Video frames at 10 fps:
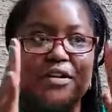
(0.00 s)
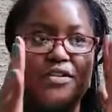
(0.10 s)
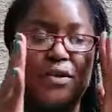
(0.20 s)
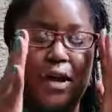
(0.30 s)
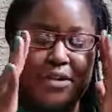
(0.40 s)

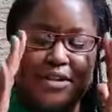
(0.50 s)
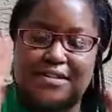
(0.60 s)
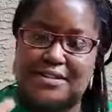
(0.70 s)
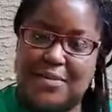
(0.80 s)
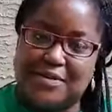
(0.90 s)
So I'm going to
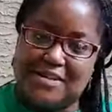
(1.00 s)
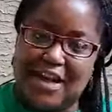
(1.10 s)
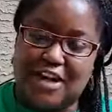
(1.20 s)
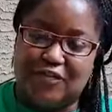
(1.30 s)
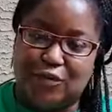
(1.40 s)
step
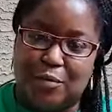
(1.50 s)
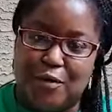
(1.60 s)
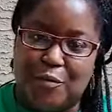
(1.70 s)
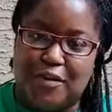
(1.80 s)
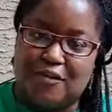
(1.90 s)
aside for a
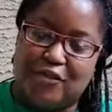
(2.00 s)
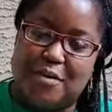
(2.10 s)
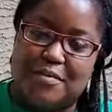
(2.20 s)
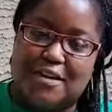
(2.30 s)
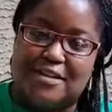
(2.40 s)
moment
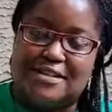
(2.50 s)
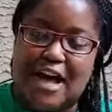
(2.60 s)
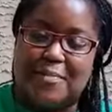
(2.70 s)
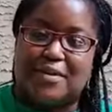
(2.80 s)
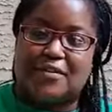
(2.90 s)
from the
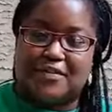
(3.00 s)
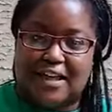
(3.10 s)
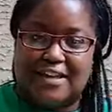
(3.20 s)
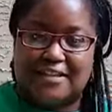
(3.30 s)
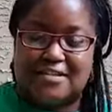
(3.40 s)
topic of
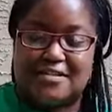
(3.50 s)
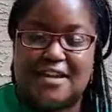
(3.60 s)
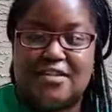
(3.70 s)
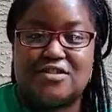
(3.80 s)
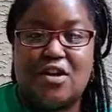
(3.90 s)
lichens
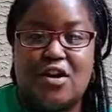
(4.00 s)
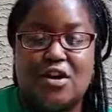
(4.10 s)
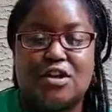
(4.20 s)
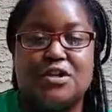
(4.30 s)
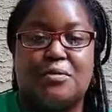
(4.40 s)
and
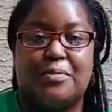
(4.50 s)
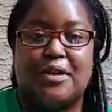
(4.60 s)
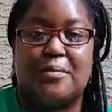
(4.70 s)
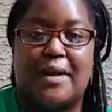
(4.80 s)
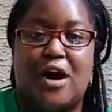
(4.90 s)
talk a little
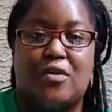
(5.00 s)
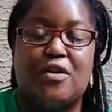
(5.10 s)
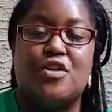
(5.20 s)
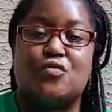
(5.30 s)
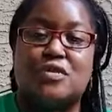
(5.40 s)
bit about
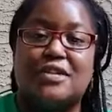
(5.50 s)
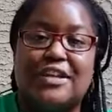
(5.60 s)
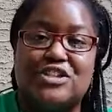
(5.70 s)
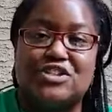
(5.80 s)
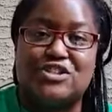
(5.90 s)

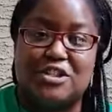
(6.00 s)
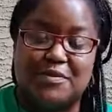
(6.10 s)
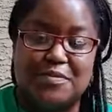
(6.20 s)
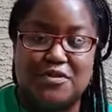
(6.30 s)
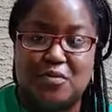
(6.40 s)

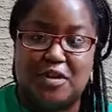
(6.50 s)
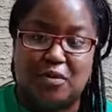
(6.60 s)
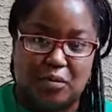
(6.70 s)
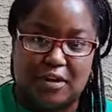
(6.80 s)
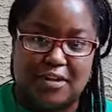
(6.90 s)
relationships between
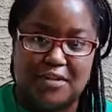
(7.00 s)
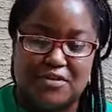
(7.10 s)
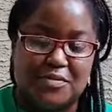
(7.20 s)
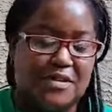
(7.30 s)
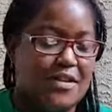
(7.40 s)

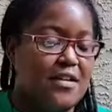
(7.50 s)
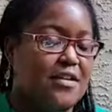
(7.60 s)
organisms.